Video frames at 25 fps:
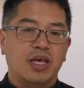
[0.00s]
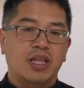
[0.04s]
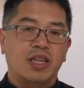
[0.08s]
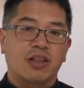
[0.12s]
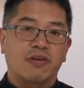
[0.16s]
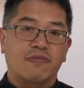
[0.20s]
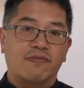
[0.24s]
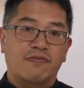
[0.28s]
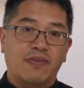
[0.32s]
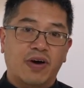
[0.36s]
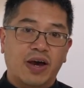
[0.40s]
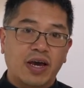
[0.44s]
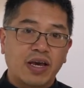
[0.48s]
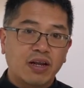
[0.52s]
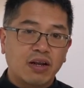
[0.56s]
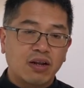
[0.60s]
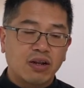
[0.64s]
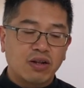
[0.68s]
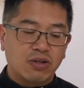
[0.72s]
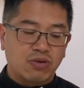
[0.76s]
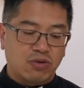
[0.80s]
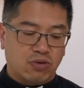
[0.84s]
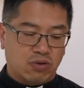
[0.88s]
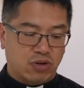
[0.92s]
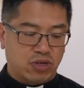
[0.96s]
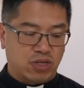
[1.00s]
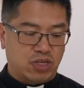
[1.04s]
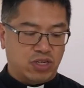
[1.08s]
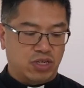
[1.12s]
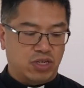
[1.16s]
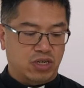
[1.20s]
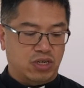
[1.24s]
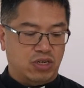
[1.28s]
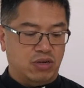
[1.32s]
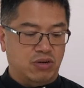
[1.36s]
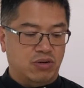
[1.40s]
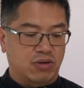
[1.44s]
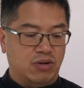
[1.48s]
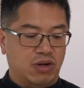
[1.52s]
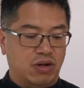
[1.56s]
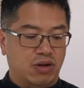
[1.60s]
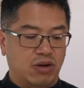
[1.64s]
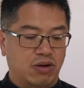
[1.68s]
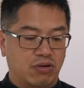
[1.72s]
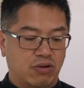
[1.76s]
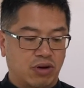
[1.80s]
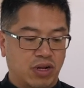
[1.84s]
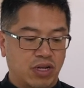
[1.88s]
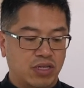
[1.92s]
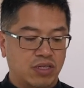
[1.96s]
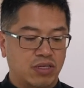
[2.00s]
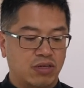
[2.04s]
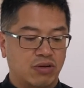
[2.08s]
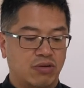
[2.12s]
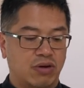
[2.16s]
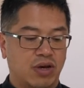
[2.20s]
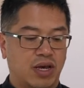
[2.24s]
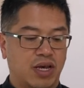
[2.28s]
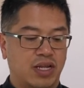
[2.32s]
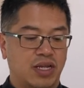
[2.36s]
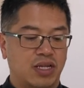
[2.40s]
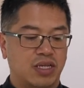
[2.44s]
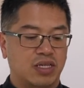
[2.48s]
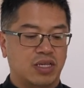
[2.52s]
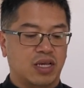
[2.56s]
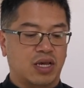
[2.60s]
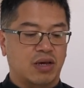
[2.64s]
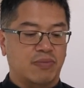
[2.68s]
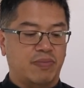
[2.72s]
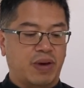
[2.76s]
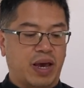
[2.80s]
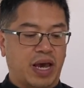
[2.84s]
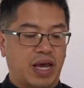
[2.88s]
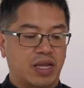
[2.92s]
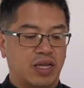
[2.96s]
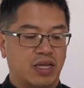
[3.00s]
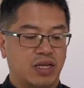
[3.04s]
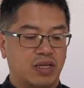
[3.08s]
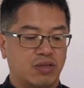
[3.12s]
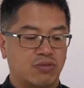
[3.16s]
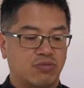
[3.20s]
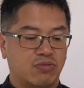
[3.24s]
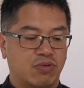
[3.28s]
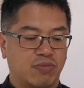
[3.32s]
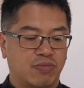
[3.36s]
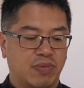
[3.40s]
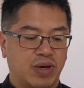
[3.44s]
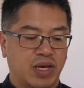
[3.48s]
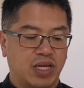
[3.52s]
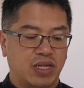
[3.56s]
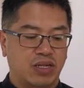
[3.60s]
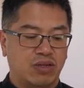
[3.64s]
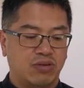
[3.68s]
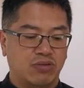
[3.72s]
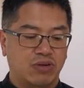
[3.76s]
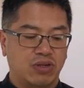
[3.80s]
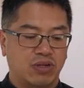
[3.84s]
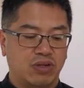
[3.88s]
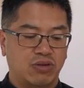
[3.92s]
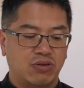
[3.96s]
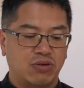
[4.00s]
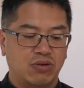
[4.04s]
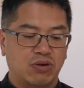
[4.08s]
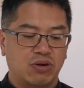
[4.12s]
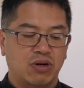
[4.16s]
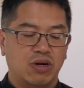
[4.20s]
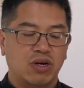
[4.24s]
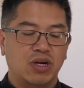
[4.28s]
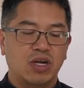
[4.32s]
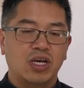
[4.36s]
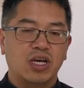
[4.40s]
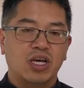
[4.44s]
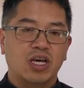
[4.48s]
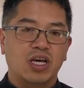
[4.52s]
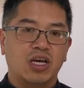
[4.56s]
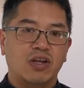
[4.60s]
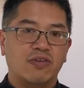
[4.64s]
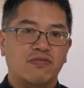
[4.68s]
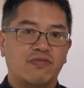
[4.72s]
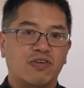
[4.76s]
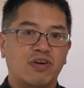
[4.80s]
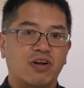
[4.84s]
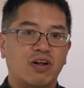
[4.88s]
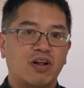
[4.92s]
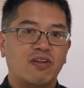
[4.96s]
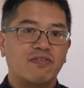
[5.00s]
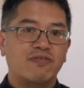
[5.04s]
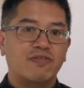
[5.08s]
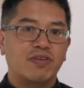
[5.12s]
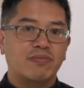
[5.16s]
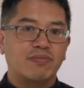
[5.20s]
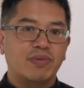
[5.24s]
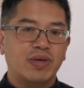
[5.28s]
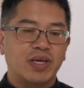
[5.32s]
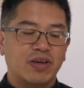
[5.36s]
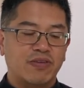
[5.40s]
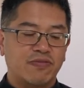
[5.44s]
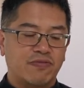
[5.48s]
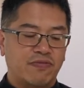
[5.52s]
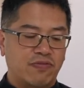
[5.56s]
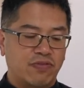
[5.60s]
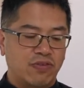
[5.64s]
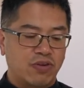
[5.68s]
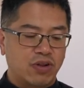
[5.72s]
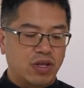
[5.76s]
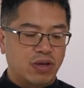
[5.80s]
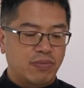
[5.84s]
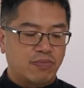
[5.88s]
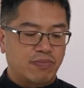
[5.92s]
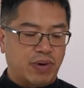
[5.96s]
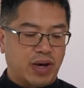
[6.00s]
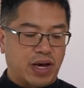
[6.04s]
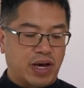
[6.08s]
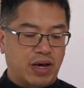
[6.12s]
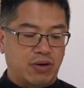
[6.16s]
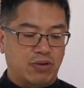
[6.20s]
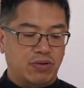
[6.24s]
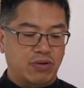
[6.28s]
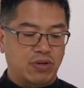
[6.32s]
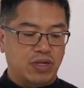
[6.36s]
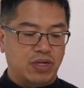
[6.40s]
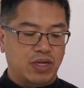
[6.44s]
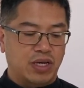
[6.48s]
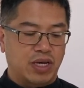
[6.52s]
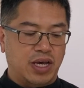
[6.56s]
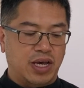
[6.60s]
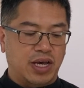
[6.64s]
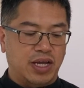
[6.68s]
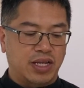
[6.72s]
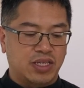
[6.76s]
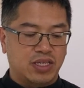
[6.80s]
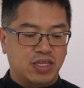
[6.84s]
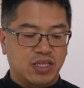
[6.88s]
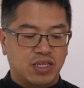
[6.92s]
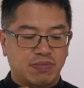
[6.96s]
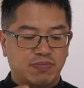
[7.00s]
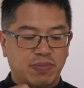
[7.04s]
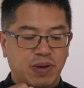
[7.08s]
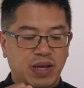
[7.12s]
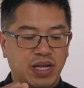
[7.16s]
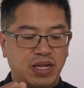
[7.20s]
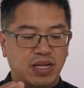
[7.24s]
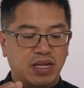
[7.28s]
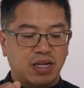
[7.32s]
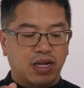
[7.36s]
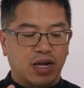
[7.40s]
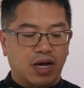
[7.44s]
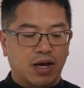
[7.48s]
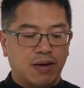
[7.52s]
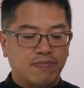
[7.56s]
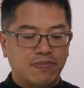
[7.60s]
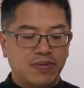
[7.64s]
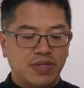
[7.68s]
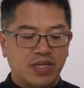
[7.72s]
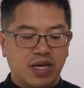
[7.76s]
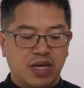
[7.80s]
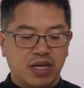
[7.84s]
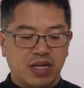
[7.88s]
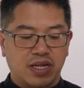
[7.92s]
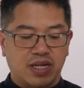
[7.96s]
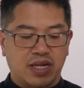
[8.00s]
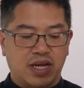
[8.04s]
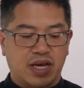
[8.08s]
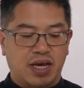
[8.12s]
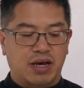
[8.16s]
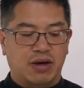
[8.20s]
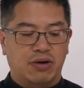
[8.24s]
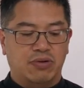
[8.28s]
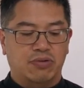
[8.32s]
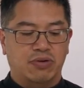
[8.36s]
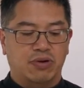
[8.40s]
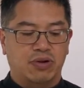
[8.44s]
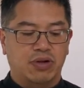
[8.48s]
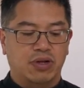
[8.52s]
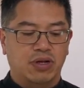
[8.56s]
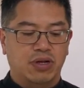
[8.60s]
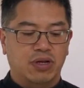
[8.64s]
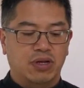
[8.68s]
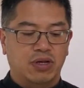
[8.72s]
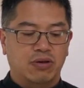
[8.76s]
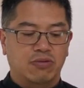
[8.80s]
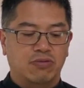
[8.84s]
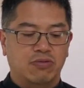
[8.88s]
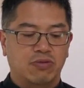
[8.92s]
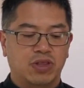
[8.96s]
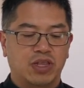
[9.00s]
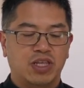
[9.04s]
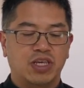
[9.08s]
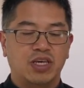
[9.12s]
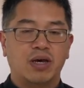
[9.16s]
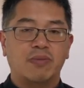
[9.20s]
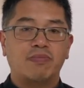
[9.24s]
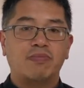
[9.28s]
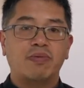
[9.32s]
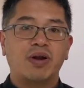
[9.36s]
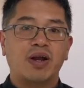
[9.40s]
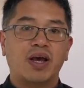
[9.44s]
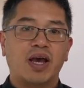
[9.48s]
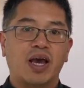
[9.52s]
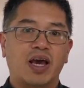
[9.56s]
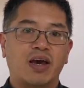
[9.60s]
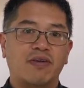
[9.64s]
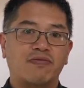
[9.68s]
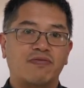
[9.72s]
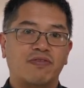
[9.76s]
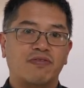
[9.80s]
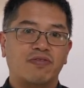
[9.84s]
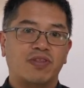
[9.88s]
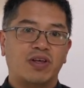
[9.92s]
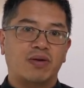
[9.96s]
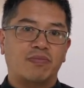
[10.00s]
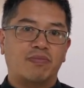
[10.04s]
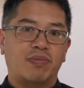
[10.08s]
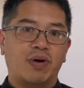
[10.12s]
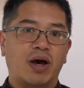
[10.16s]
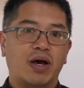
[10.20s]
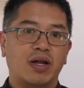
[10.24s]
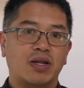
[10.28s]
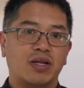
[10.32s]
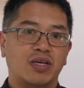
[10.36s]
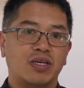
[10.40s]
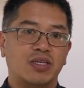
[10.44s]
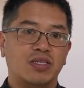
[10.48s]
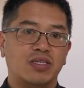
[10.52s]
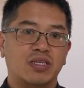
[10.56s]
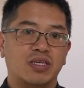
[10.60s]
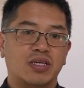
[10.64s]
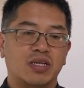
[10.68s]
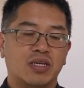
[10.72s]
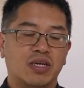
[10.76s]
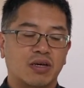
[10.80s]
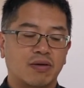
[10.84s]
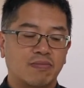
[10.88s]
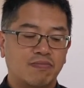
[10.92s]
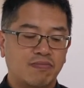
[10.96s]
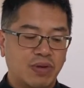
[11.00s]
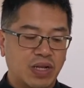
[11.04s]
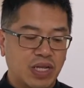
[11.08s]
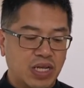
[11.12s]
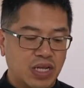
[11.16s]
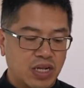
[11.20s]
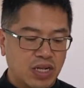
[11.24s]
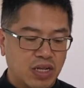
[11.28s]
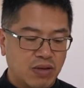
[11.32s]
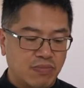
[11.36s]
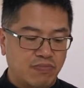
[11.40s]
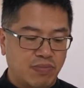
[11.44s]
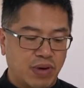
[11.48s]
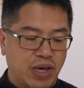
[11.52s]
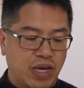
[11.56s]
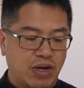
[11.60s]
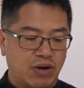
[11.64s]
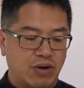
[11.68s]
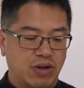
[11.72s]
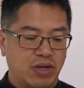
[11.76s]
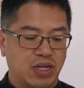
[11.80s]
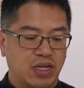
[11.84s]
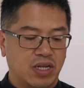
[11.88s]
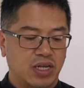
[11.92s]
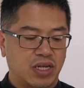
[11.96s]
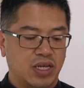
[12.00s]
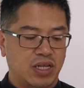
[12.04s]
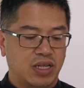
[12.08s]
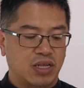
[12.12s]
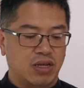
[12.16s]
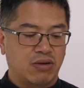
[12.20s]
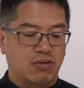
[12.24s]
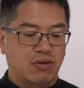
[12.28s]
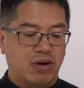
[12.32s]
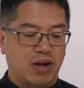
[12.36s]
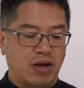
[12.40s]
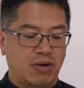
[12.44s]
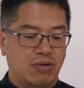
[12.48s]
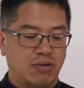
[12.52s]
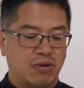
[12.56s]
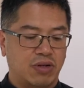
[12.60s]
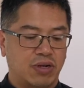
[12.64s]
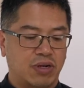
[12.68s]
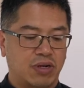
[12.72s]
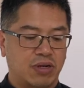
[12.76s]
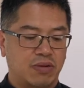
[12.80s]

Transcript: The final torture Lorenzo and his companions were made to endure involved being fully bound and suspended upside down, with the upper half of their bodies completely buried in the ground.